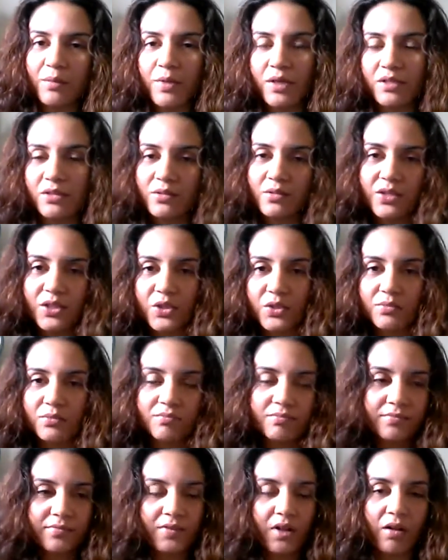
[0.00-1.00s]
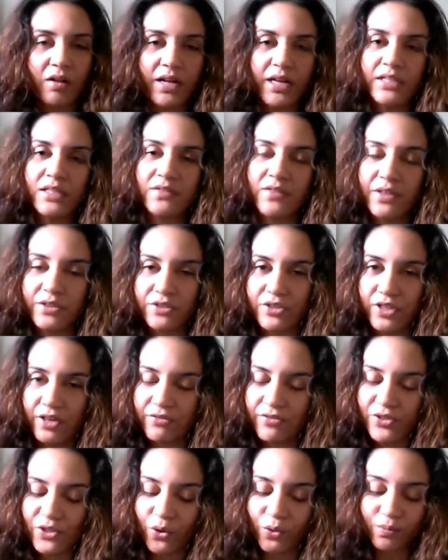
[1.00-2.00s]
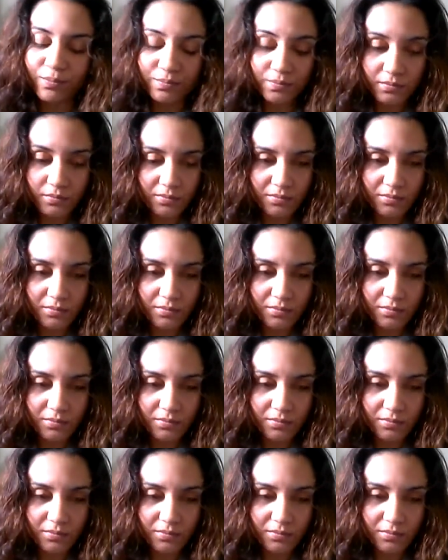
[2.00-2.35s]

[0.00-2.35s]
I'm also on all kinds of other stuff. So